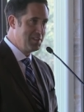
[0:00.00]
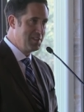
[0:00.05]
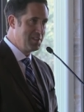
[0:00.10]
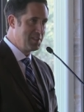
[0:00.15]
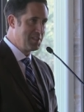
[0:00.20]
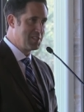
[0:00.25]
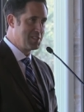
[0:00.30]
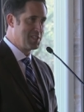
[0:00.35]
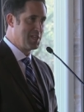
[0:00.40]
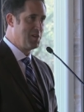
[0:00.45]

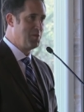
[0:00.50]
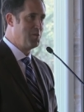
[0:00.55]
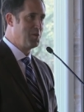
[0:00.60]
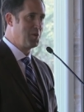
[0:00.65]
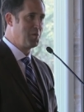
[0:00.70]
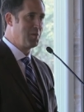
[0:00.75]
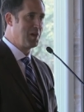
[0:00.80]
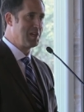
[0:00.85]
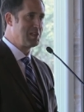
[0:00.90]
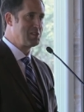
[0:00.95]
because I want
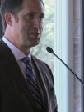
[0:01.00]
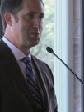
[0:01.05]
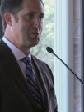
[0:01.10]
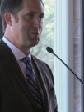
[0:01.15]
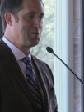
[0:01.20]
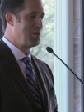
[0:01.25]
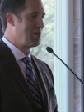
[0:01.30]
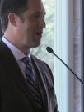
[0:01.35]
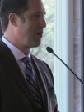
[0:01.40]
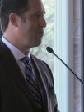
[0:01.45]
to make sure
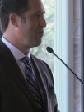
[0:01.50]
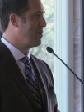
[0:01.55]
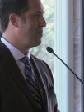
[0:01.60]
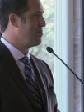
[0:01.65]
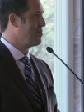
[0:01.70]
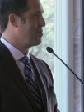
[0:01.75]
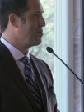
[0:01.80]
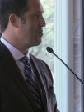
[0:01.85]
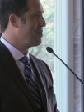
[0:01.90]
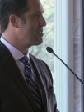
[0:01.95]
that our revenue